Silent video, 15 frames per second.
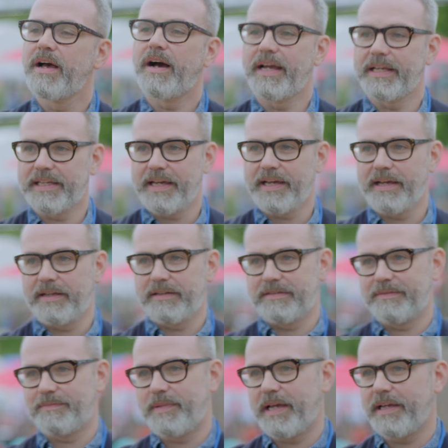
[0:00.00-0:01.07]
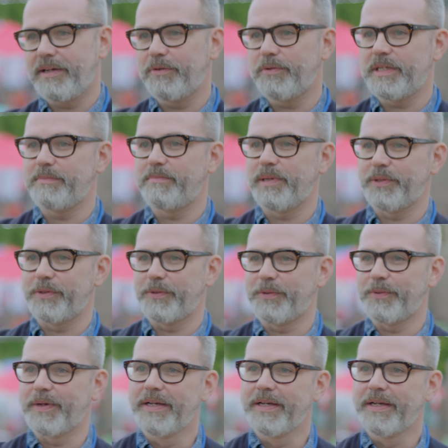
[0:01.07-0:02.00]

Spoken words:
I can. Penguin Blue.